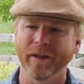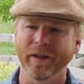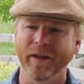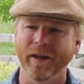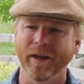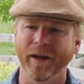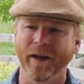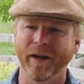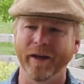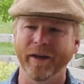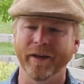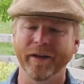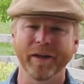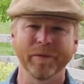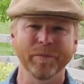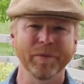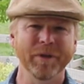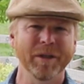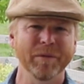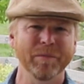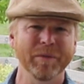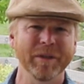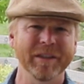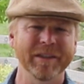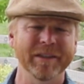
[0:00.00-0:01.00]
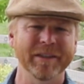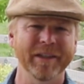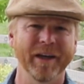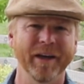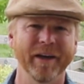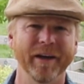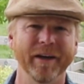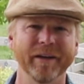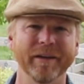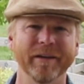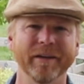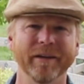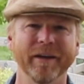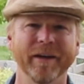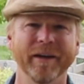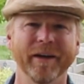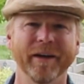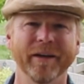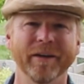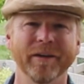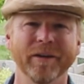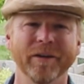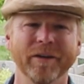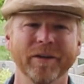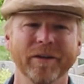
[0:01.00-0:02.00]
And I'm going to be sad
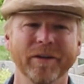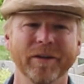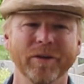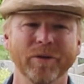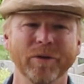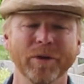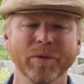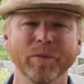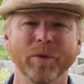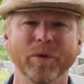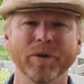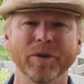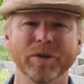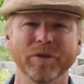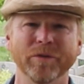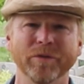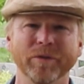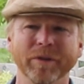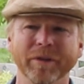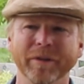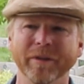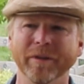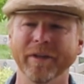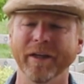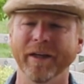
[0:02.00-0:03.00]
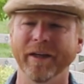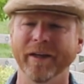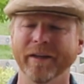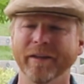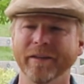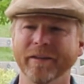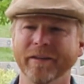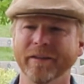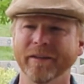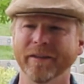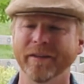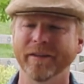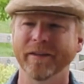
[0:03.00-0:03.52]
and remorseful and